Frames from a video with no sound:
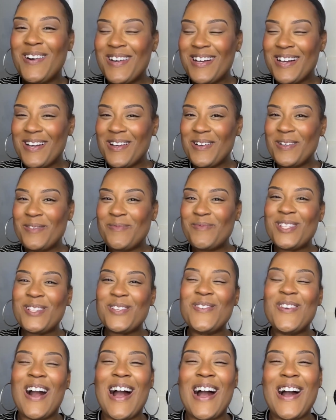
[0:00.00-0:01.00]
Welcome
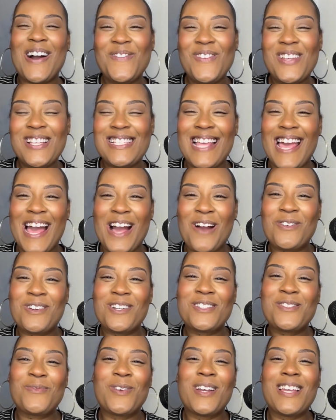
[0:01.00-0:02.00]
to Office Hours
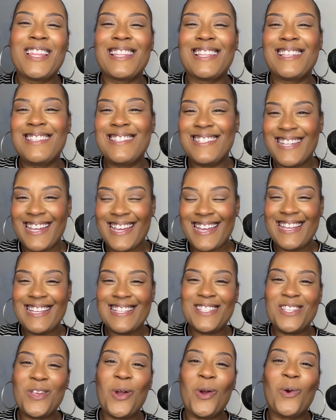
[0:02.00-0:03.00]
with Jess,
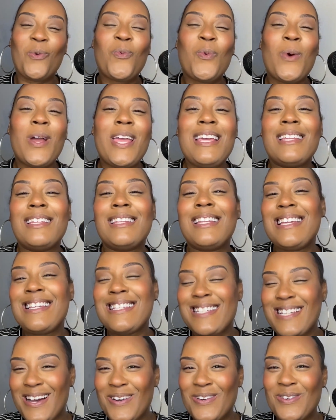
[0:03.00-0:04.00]
your weekly
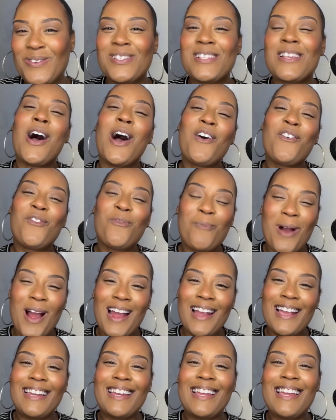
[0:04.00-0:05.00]
dose of
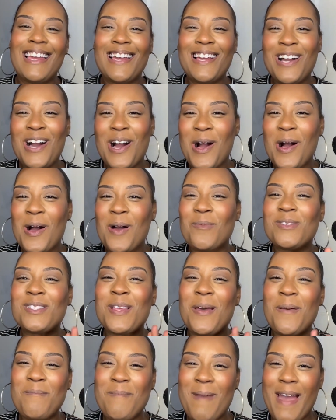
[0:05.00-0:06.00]
marketing and comms
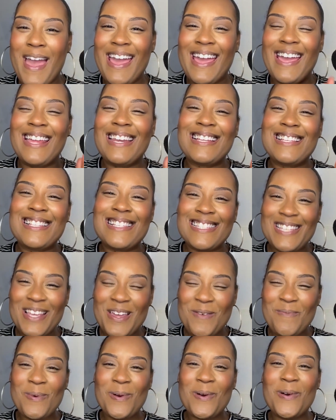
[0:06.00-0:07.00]
made
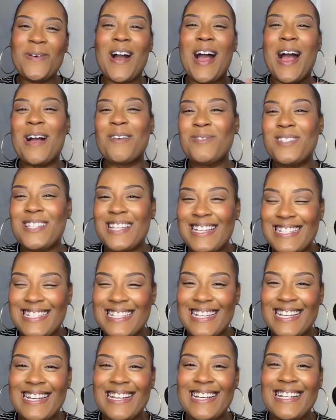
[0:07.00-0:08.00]
simple. I'm
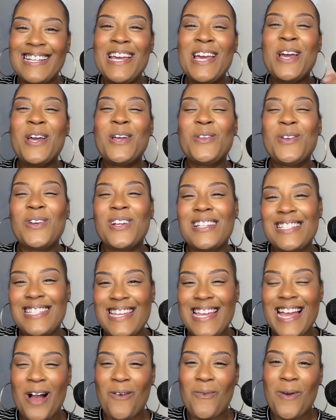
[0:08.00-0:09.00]
Jessica, your
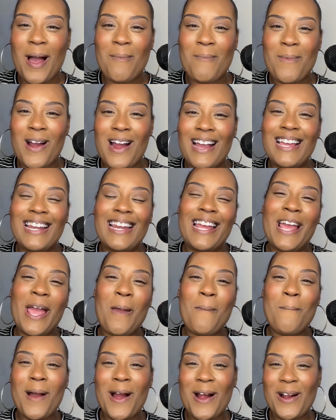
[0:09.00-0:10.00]
DIY marketing
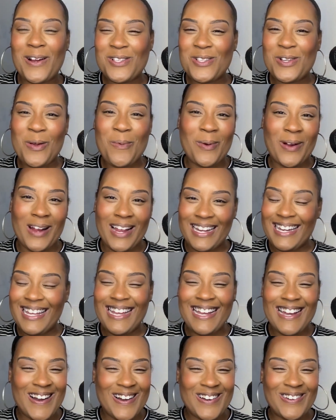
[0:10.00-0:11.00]
and personal branding
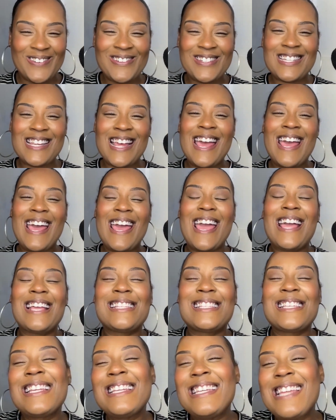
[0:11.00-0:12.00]
coach. And
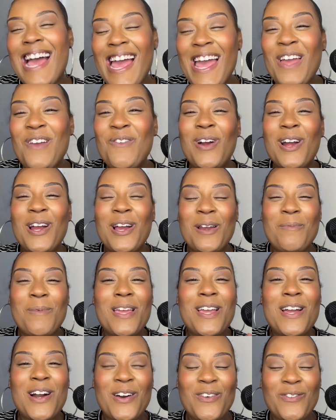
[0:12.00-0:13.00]
today we're going to be
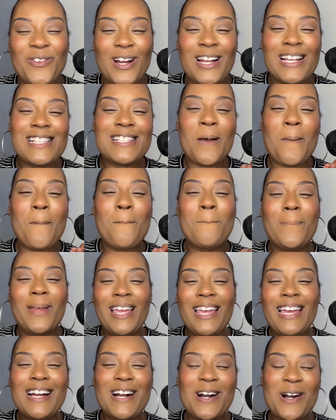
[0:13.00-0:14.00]
covering some
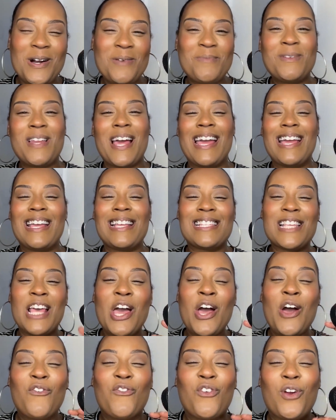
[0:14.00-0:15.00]
big updates
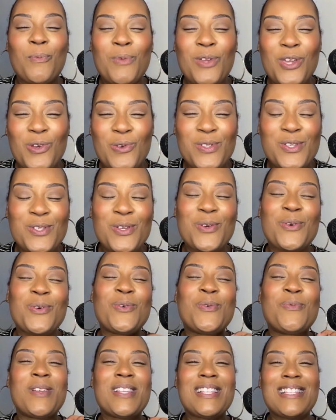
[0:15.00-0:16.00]
from
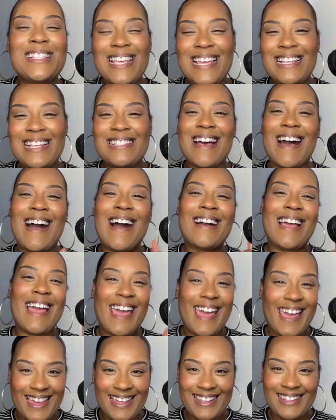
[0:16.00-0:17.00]
YouTube, TikTok,
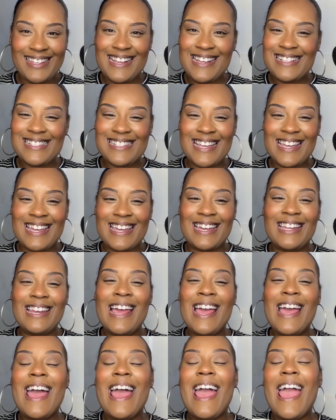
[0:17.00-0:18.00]
and LinkedIn.
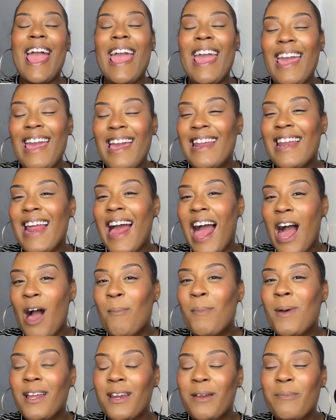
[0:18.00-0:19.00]
And I'm
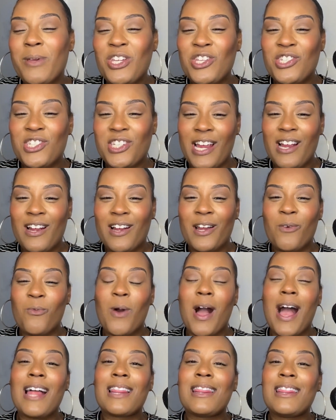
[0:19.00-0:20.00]
going to be sharing
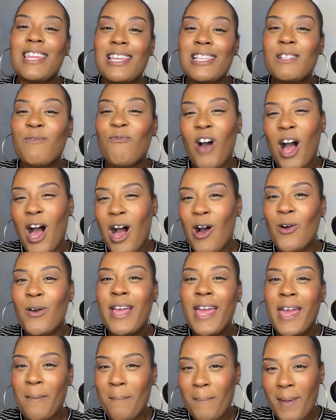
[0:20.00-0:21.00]
why this fall
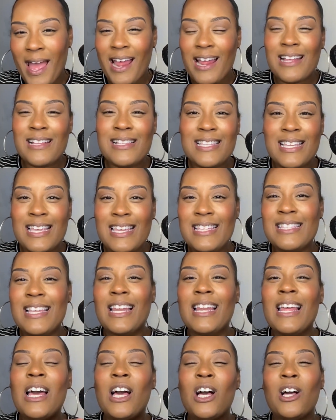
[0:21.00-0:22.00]
campaign
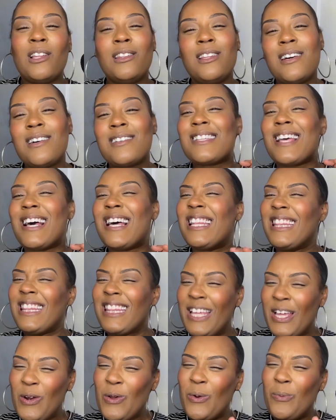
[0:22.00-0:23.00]
season looks a
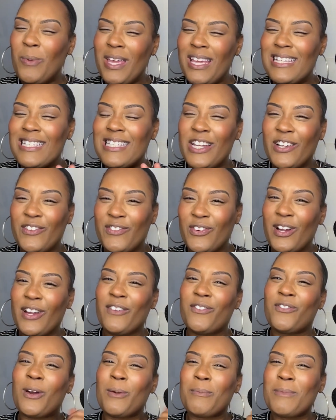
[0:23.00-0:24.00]
little bit
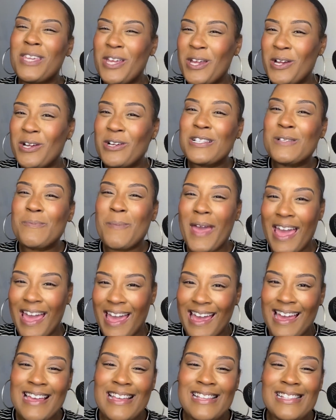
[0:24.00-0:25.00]
different from years
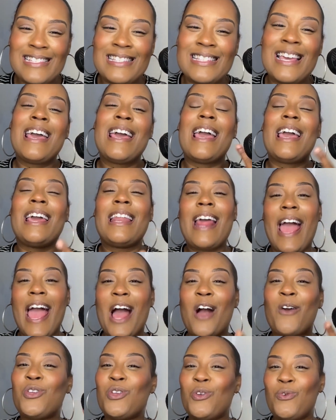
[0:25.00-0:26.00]
past and
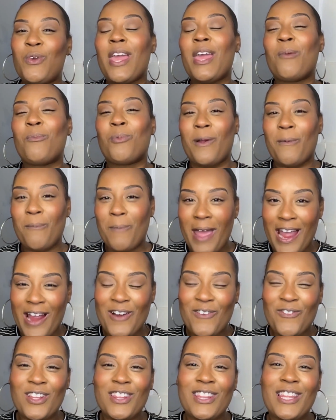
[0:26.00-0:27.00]
how you can prepare
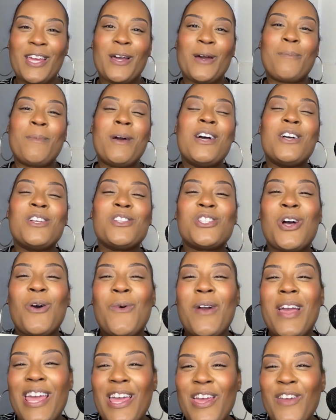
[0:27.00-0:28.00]
for them. So
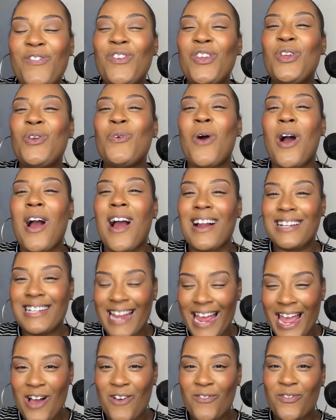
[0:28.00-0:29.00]
if you are
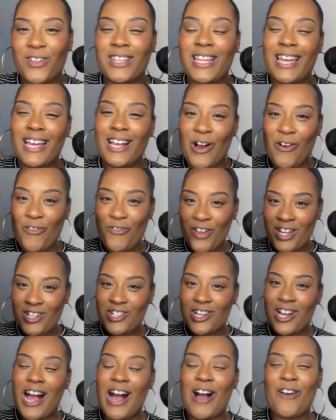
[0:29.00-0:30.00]
down for that, go fix your
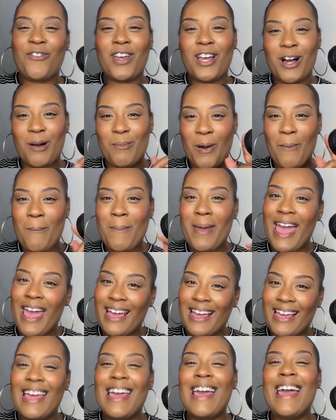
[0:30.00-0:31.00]
coffee, come on back,
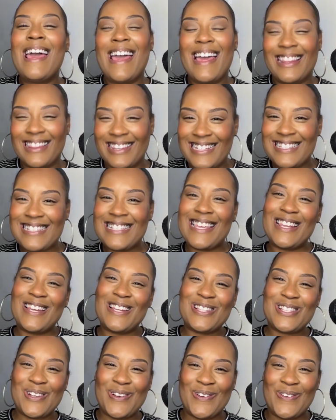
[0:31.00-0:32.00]
and let's get
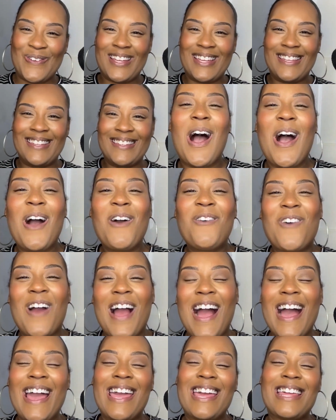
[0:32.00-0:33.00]
into it. All
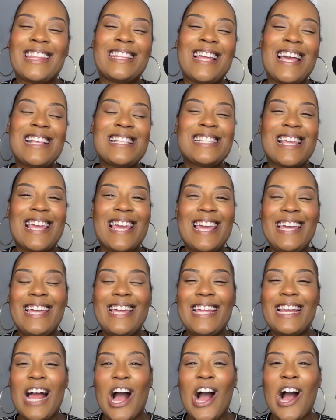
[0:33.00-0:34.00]
right, let's kick
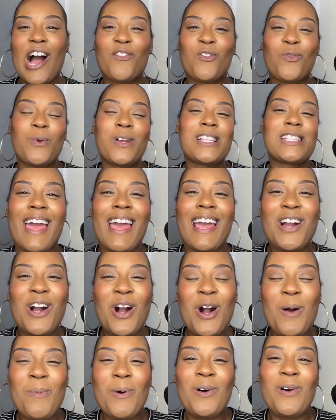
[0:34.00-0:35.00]
it off with a
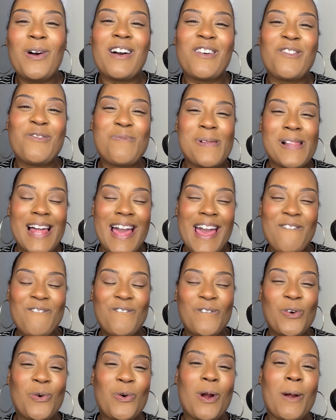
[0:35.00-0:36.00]
couple of
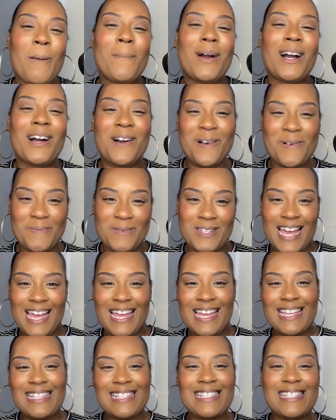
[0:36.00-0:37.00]
platform updates.